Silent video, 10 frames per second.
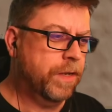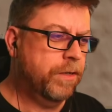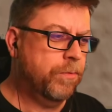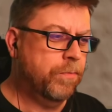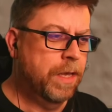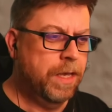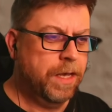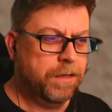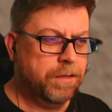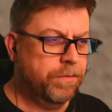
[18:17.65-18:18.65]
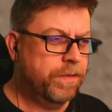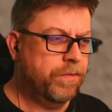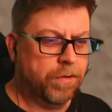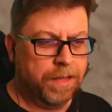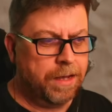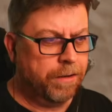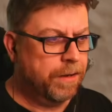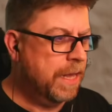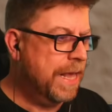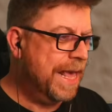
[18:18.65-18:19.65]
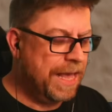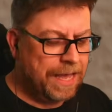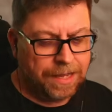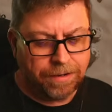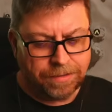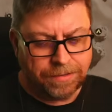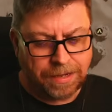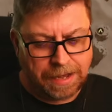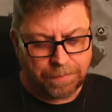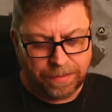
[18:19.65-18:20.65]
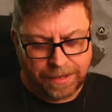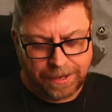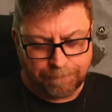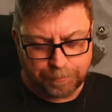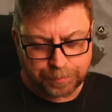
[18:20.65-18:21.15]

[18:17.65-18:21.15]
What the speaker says: I clear these all out, and on top of that,